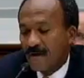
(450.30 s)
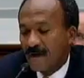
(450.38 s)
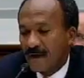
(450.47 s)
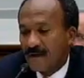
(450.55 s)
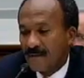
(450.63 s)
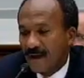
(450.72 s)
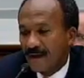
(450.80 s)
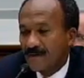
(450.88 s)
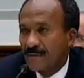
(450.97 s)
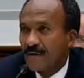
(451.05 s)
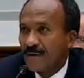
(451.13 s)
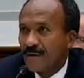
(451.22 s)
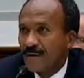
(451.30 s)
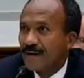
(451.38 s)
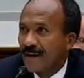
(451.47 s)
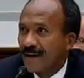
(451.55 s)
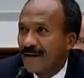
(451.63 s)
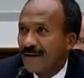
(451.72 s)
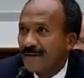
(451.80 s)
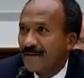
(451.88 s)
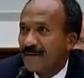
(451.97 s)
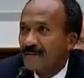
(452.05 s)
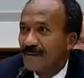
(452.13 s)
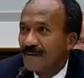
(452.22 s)
there aren't any banks who only
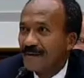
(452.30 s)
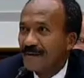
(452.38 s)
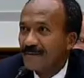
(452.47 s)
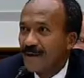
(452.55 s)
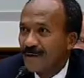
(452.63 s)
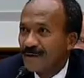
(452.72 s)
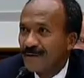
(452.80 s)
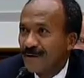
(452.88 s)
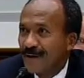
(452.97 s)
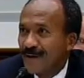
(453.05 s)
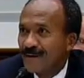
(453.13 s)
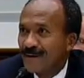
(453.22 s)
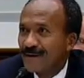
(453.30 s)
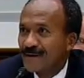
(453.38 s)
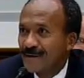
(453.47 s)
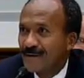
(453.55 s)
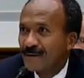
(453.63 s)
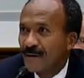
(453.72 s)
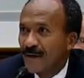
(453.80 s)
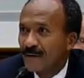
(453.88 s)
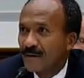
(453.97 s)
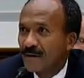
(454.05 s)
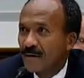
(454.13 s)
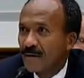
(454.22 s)
have multifamily and single
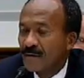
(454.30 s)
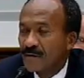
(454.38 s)
family